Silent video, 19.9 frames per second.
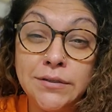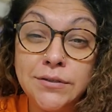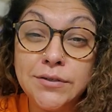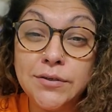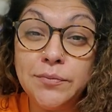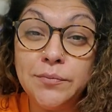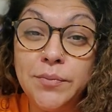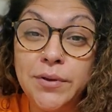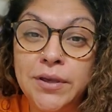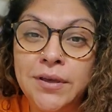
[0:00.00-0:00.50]
to
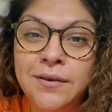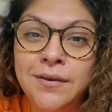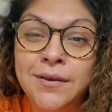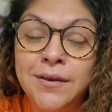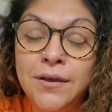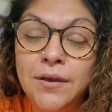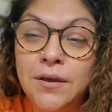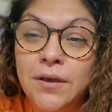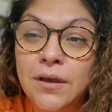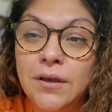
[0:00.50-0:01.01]
be
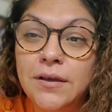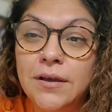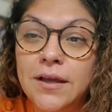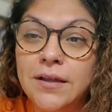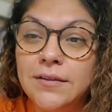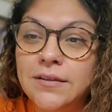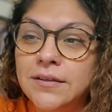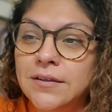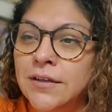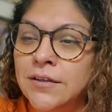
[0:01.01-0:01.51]
at
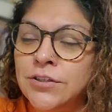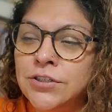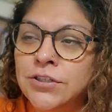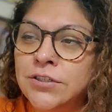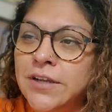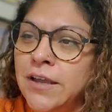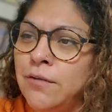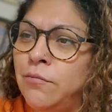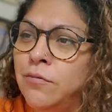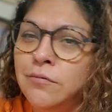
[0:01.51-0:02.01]
the lunch
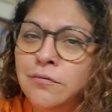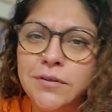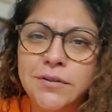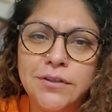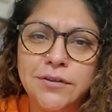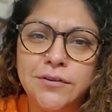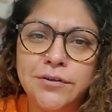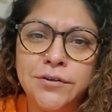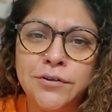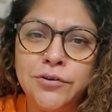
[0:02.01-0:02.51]
table with
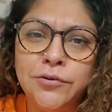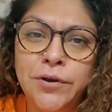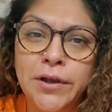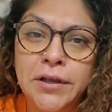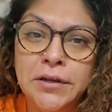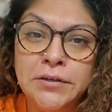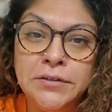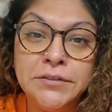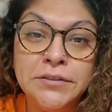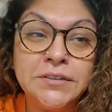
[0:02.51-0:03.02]
the third
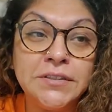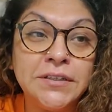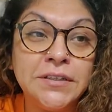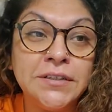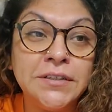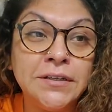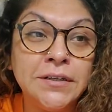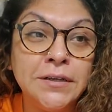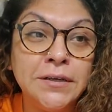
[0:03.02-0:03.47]
graders and